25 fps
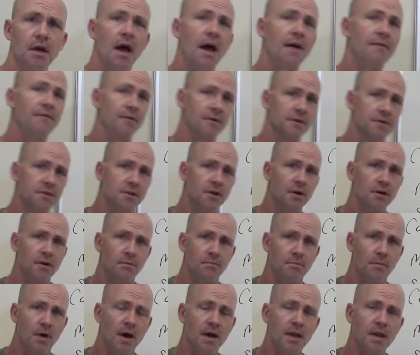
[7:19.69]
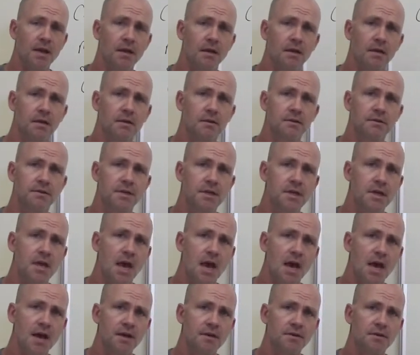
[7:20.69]
I first started mining
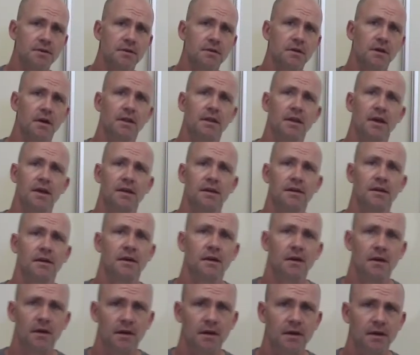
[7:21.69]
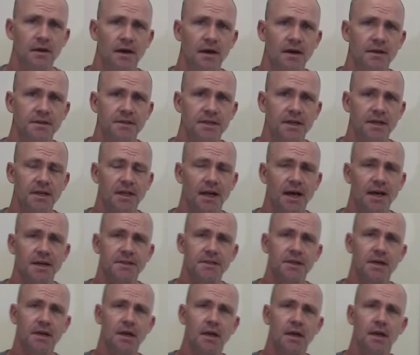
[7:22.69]
Zcash and then
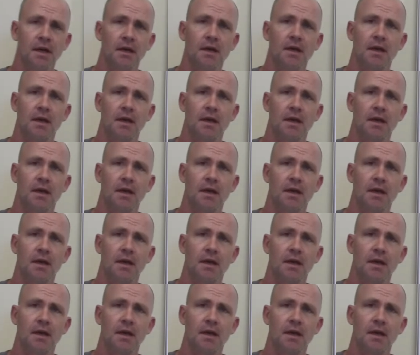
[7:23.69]
Zclassic.